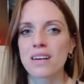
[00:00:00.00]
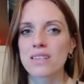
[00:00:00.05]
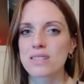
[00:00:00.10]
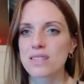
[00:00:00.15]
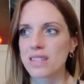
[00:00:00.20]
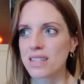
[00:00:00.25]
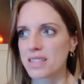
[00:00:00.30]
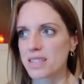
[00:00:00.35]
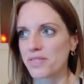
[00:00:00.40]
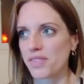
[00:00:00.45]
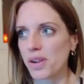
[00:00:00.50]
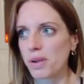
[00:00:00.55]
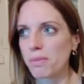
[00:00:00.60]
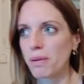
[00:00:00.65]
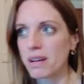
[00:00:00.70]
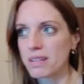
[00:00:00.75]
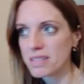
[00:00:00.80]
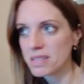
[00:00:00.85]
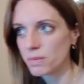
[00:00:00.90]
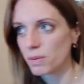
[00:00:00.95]
So that's very
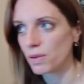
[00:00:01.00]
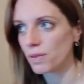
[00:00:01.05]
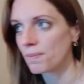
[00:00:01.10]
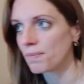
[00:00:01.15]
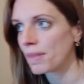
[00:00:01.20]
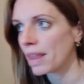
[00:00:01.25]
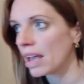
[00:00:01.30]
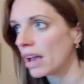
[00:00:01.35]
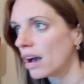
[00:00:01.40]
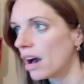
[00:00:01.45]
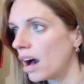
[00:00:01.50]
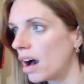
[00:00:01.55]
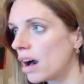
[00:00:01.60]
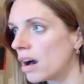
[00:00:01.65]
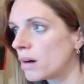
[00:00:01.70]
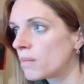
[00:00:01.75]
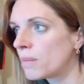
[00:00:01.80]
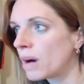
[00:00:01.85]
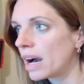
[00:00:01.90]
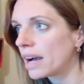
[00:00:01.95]
possible.
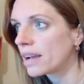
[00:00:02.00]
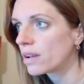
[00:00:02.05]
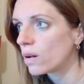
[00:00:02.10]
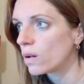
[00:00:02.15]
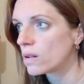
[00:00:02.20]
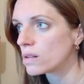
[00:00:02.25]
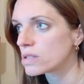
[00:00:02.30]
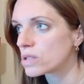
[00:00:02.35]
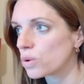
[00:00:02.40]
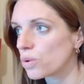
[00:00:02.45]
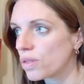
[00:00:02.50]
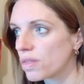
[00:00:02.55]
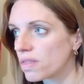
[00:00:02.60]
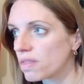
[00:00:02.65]
I also